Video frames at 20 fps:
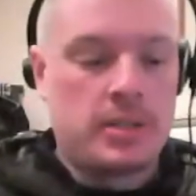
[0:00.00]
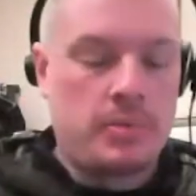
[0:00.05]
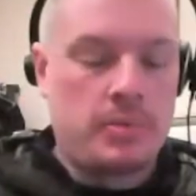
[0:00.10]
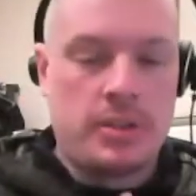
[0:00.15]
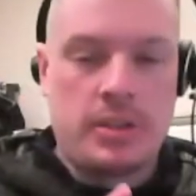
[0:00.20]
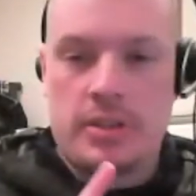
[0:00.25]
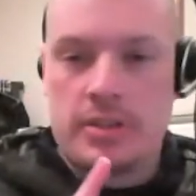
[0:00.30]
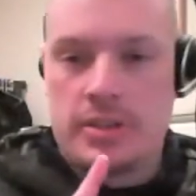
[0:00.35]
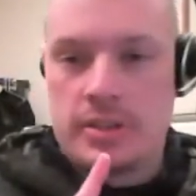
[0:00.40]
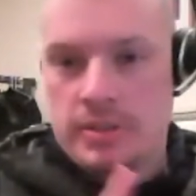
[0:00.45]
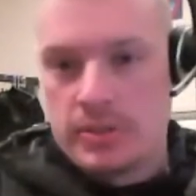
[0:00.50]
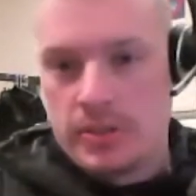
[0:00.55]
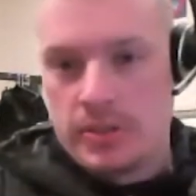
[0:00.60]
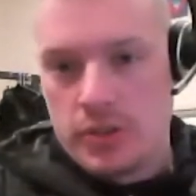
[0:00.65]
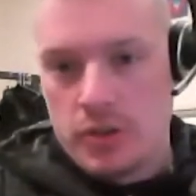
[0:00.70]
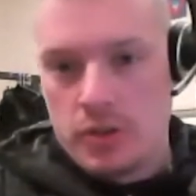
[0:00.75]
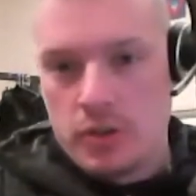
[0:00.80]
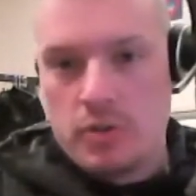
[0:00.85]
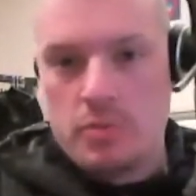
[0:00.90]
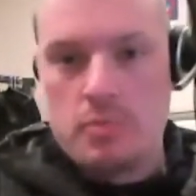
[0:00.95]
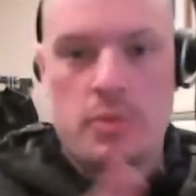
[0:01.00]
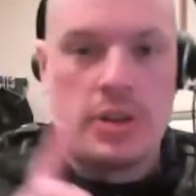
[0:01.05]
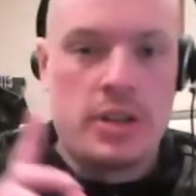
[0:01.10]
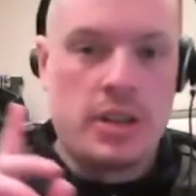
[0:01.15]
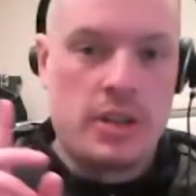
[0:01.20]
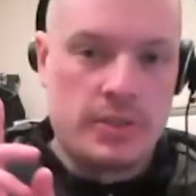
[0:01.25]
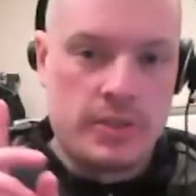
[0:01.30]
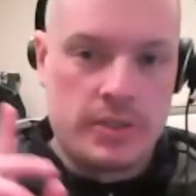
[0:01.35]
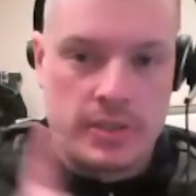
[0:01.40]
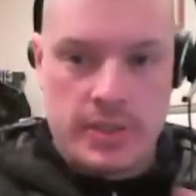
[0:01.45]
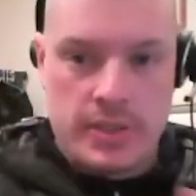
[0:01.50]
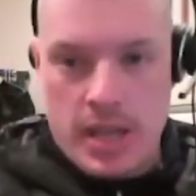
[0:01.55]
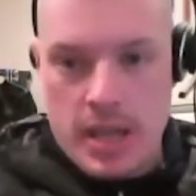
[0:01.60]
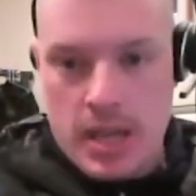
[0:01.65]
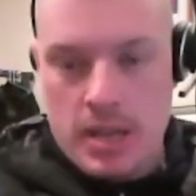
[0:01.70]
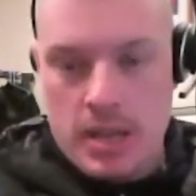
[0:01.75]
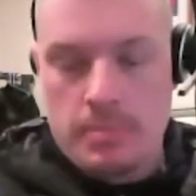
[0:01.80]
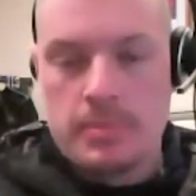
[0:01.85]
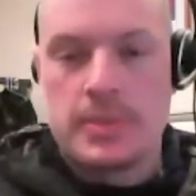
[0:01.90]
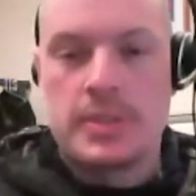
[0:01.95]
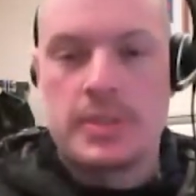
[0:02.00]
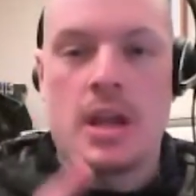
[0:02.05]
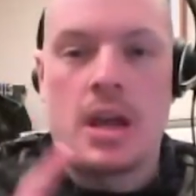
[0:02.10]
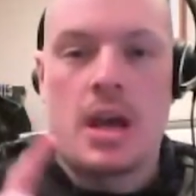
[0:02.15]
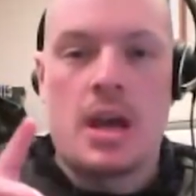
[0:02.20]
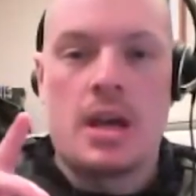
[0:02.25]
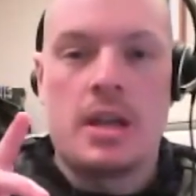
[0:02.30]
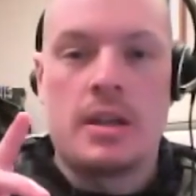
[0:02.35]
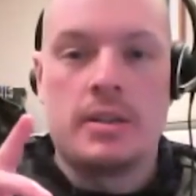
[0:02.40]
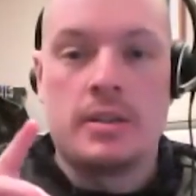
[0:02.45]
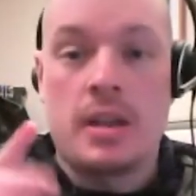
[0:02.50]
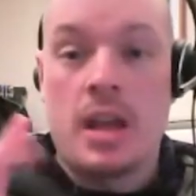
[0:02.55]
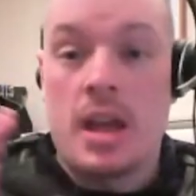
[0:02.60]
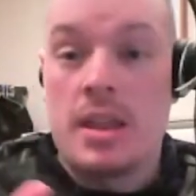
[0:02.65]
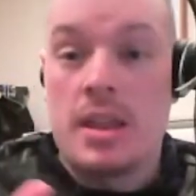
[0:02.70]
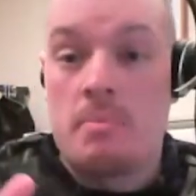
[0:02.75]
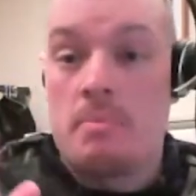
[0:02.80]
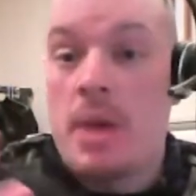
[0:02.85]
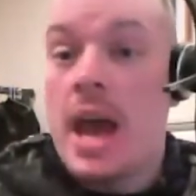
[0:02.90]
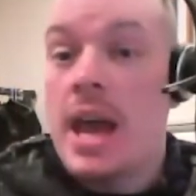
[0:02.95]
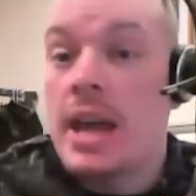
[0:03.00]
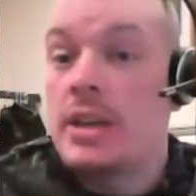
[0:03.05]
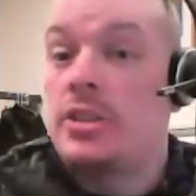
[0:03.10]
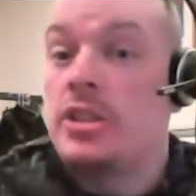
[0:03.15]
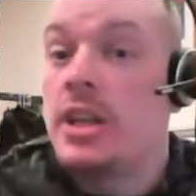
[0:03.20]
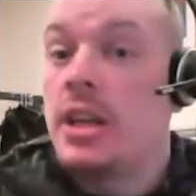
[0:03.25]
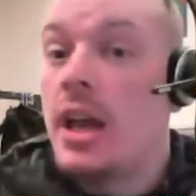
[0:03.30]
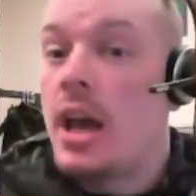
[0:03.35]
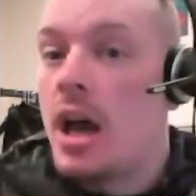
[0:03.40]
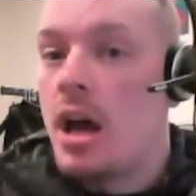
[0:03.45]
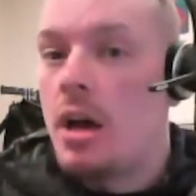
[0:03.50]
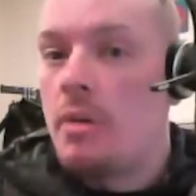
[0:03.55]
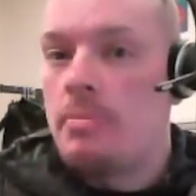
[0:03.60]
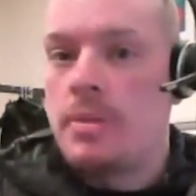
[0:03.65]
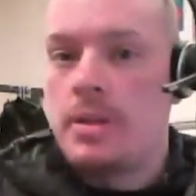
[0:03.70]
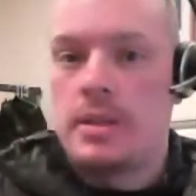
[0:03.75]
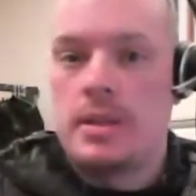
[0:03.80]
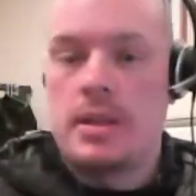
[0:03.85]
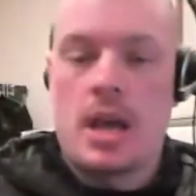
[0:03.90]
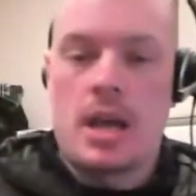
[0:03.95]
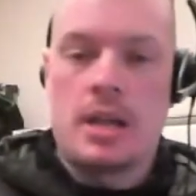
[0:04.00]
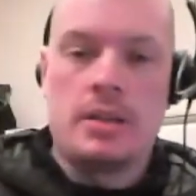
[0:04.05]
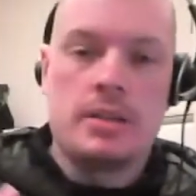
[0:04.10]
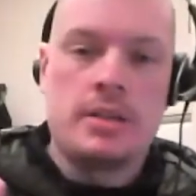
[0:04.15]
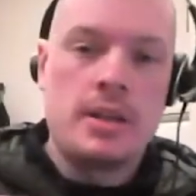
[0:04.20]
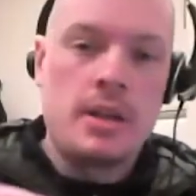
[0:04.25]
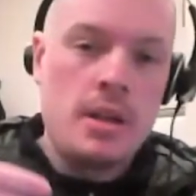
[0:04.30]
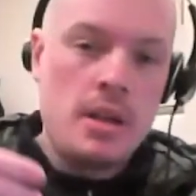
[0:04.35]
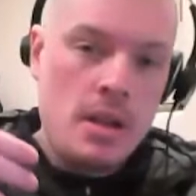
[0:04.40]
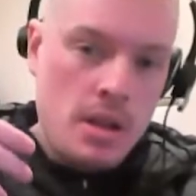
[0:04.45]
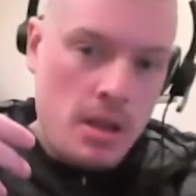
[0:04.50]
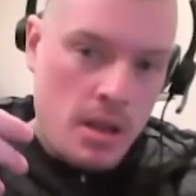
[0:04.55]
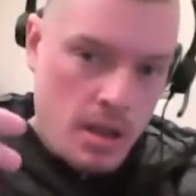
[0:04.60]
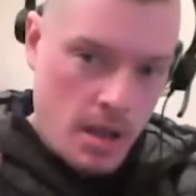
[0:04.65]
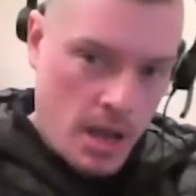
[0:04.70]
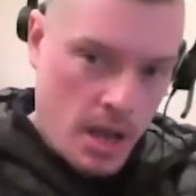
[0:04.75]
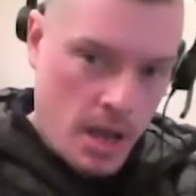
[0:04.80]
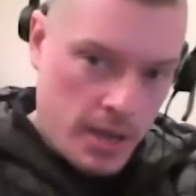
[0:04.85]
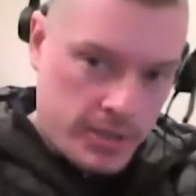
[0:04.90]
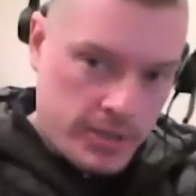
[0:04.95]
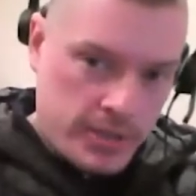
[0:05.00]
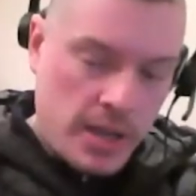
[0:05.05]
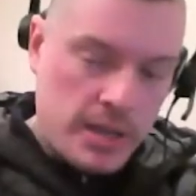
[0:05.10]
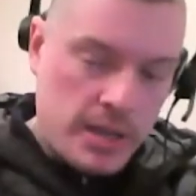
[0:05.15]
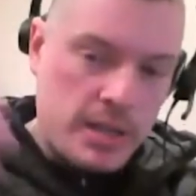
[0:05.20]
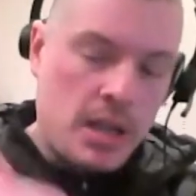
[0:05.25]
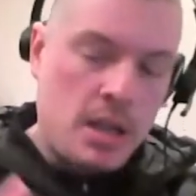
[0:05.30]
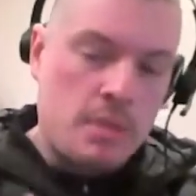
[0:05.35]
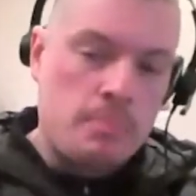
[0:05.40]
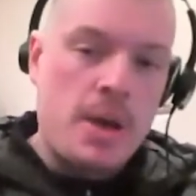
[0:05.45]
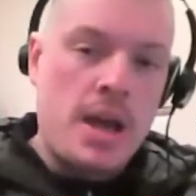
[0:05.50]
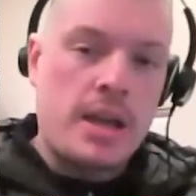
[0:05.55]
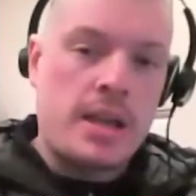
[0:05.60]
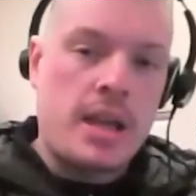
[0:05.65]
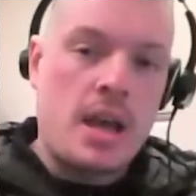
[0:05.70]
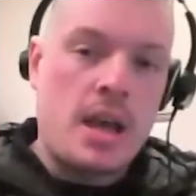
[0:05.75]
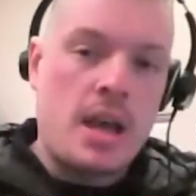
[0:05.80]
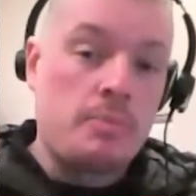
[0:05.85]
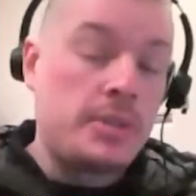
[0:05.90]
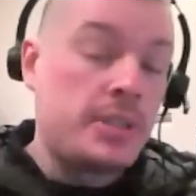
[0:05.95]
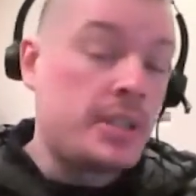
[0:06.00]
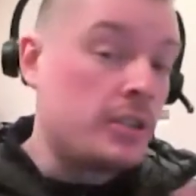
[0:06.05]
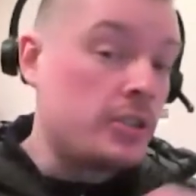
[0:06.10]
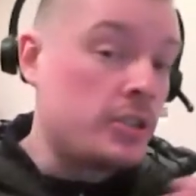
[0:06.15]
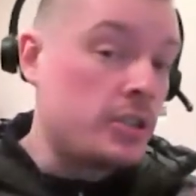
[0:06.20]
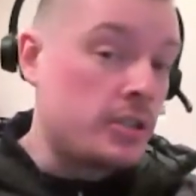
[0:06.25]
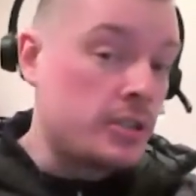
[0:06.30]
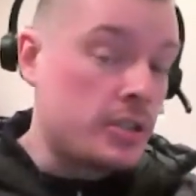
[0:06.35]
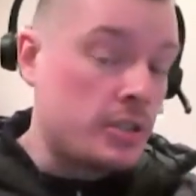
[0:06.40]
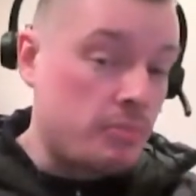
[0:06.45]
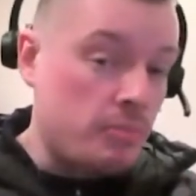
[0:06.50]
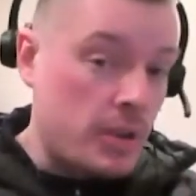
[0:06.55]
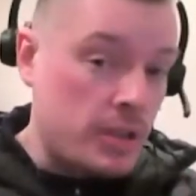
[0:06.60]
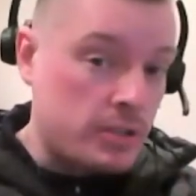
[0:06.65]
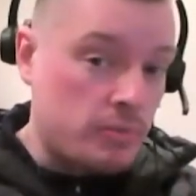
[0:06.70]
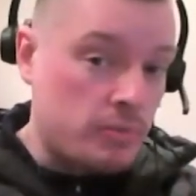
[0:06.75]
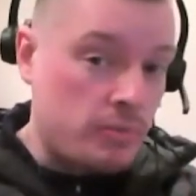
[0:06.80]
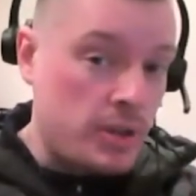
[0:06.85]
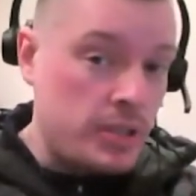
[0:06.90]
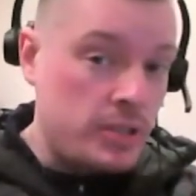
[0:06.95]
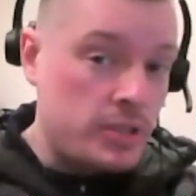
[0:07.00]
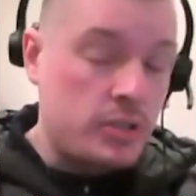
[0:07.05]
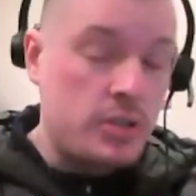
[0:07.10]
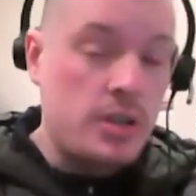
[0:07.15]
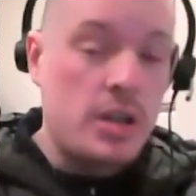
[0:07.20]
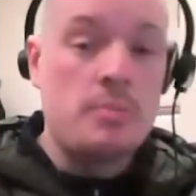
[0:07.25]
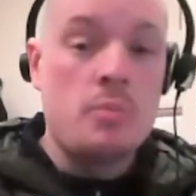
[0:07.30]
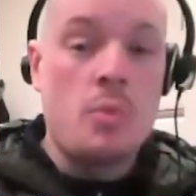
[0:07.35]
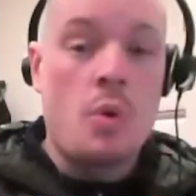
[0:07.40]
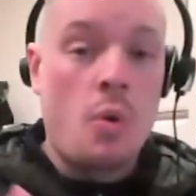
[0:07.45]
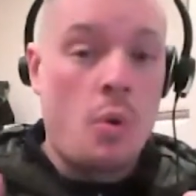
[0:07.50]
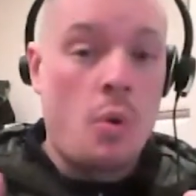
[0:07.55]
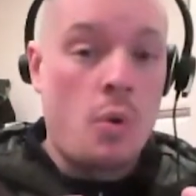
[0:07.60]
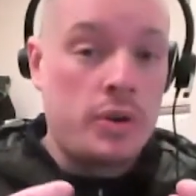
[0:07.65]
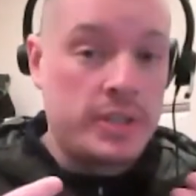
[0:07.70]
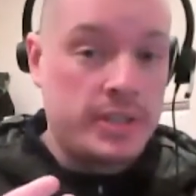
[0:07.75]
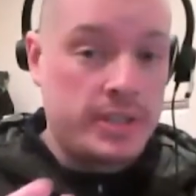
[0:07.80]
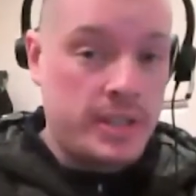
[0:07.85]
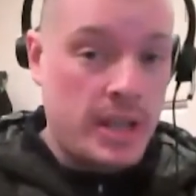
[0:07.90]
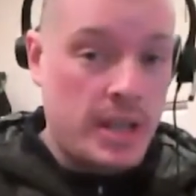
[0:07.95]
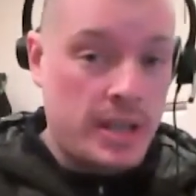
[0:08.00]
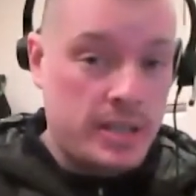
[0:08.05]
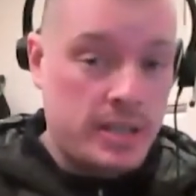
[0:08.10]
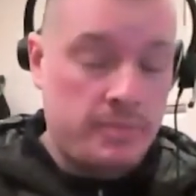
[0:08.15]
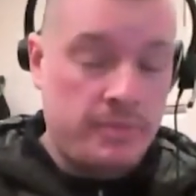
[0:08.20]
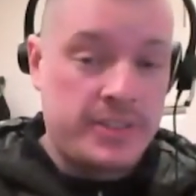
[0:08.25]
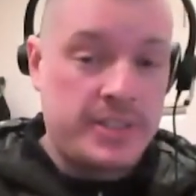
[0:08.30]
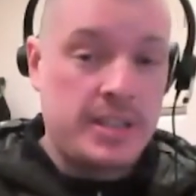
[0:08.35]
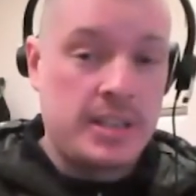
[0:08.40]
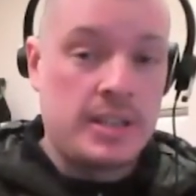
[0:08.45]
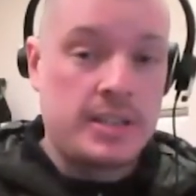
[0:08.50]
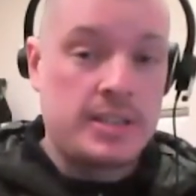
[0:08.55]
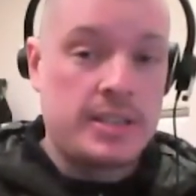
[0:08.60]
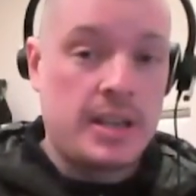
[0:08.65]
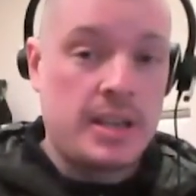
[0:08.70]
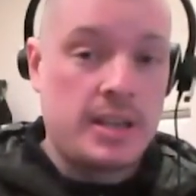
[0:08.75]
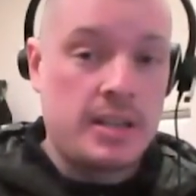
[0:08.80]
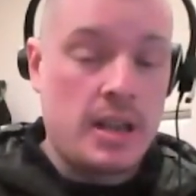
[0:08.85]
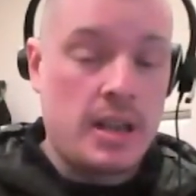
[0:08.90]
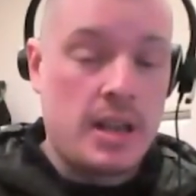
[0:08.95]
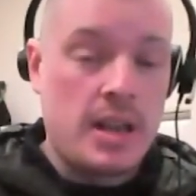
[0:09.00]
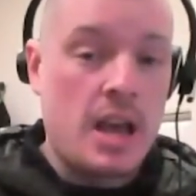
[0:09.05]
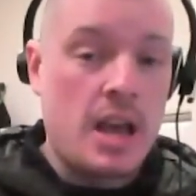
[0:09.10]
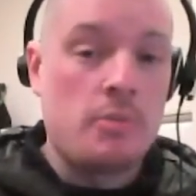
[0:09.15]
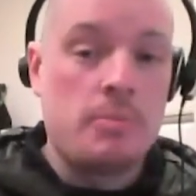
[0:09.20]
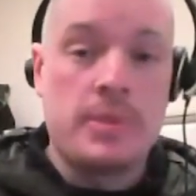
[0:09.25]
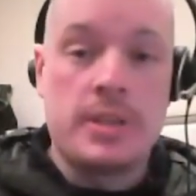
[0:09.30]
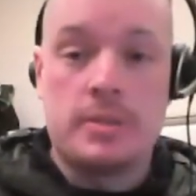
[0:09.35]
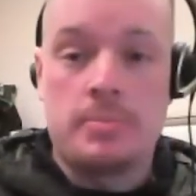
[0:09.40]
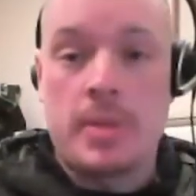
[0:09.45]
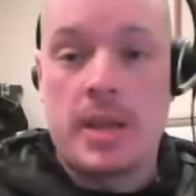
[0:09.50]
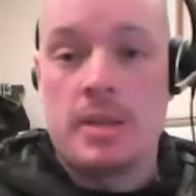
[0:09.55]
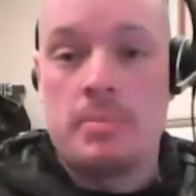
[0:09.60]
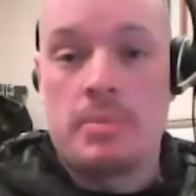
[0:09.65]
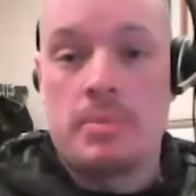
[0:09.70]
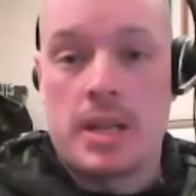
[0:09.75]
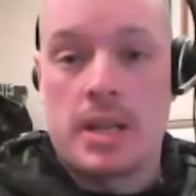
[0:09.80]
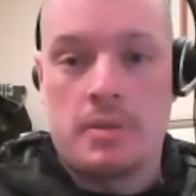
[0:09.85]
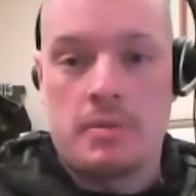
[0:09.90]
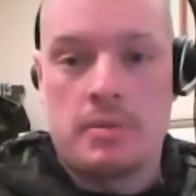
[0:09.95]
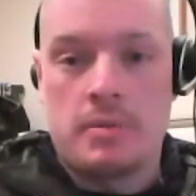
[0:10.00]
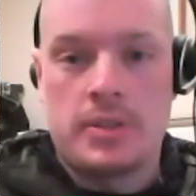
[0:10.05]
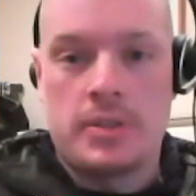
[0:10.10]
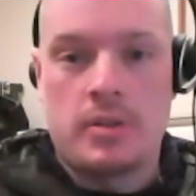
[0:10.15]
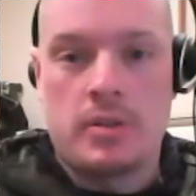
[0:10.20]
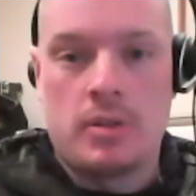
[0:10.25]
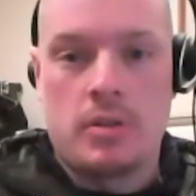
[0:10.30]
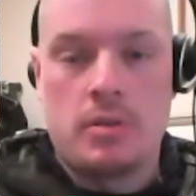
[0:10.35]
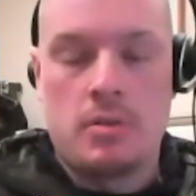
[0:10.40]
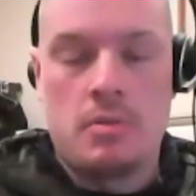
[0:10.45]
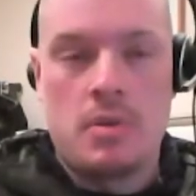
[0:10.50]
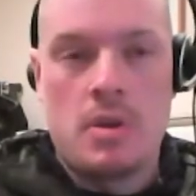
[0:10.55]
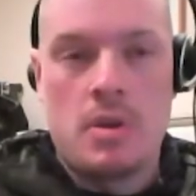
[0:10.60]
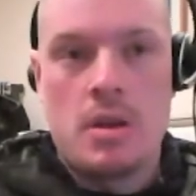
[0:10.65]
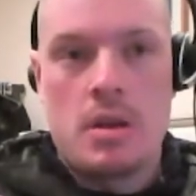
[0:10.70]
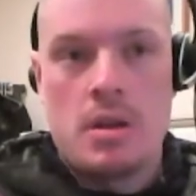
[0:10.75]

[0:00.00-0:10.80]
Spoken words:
So we're using Zoom, we're using Teams, and then packaging it up and sending it back out potentially as a restream or as there to facilitate and help these people out to